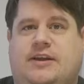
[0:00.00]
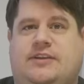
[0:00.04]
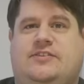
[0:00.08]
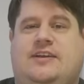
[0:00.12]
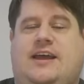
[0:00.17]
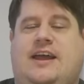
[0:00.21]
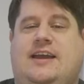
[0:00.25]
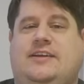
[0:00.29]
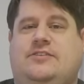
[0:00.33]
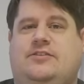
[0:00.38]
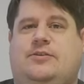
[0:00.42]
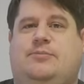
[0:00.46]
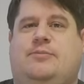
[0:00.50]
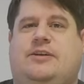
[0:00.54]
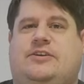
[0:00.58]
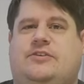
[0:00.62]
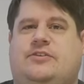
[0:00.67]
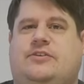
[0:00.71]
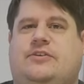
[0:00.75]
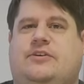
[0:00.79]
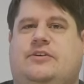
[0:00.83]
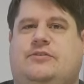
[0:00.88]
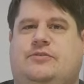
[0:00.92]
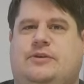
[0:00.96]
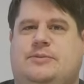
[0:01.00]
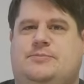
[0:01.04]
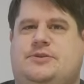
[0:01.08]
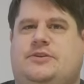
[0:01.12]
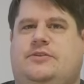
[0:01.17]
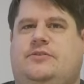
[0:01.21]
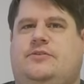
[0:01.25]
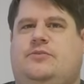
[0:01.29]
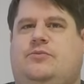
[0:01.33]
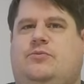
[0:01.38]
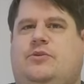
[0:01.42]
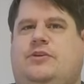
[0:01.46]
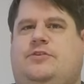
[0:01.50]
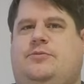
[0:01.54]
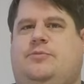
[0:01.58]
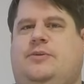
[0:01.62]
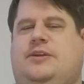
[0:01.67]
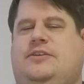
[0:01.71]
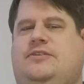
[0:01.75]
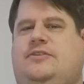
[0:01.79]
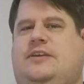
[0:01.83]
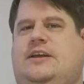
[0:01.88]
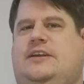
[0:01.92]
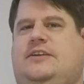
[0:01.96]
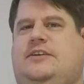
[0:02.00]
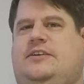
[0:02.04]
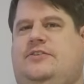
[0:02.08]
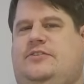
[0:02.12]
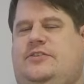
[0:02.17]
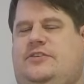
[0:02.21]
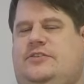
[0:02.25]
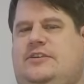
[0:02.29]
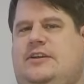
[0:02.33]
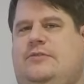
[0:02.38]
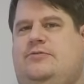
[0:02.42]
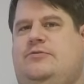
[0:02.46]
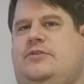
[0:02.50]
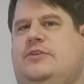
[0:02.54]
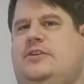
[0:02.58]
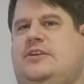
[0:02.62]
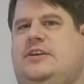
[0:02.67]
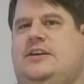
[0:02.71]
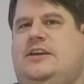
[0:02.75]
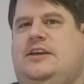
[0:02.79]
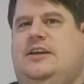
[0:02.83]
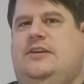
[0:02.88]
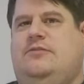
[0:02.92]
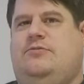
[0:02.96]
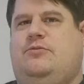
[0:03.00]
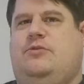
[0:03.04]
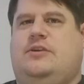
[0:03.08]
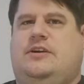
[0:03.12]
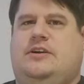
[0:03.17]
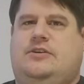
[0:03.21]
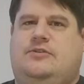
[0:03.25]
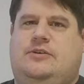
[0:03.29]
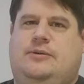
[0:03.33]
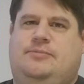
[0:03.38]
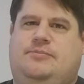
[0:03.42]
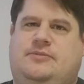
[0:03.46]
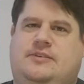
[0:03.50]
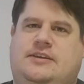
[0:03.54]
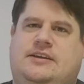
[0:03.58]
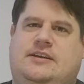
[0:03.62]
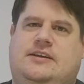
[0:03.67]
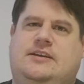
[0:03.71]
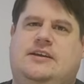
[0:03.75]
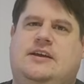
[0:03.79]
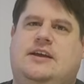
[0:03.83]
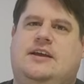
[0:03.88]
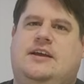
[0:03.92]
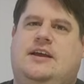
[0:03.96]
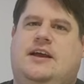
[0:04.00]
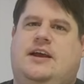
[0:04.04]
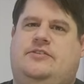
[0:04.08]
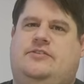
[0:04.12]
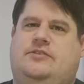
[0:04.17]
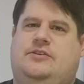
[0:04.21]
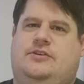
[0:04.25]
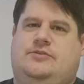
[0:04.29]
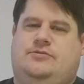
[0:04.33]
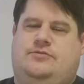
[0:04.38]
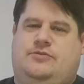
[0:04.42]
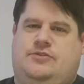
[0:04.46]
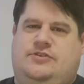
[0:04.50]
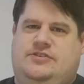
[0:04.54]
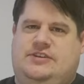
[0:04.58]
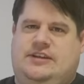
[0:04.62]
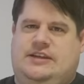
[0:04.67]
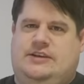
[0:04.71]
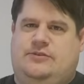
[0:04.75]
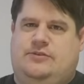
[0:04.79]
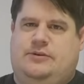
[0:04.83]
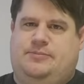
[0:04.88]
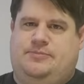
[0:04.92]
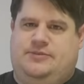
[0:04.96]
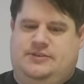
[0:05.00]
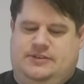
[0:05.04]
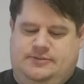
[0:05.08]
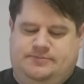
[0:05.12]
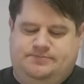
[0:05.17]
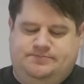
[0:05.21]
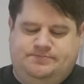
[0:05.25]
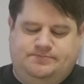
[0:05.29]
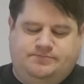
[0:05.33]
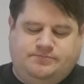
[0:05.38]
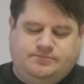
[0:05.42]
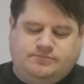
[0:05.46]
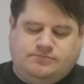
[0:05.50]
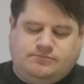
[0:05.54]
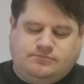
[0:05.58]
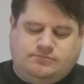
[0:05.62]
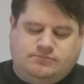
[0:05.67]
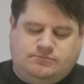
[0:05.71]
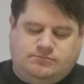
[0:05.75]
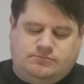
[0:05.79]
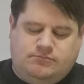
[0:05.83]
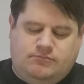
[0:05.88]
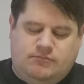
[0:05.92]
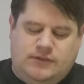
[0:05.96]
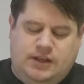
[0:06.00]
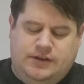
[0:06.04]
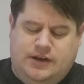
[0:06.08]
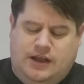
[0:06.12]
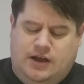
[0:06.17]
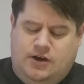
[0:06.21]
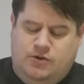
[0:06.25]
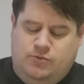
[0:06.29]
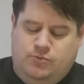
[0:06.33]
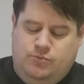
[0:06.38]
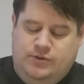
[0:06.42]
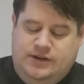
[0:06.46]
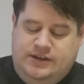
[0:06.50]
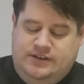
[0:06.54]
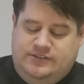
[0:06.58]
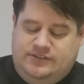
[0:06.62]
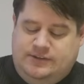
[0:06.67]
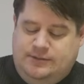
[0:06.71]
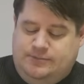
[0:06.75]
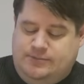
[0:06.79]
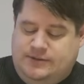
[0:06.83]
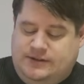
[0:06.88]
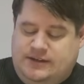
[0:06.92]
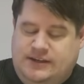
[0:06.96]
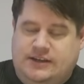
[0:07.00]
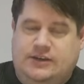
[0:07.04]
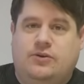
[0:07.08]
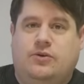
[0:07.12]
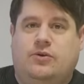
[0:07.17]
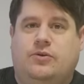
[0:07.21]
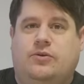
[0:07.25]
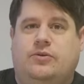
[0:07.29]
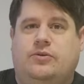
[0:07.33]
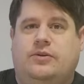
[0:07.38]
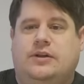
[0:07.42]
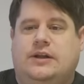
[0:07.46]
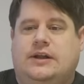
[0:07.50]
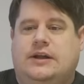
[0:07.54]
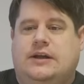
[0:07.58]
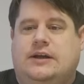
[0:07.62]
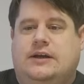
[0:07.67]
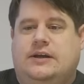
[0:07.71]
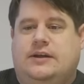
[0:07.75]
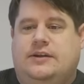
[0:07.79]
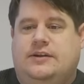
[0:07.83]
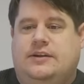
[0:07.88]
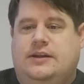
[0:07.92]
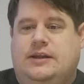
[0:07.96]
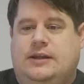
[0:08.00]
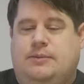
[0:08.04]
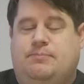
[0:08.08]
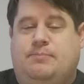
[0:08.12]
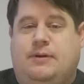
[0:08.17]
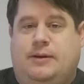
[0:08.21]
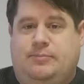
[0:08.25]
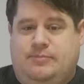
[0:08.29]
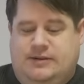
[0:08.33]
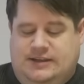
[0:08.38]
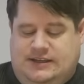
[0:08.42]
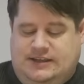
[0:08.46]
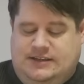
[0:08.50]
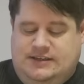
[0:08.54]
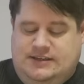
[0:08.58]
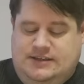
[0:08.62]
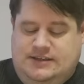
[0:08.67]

it's asymmetric encryption, which means that there's a different key for encrypting as there is for decrypting. Now, we typically call the public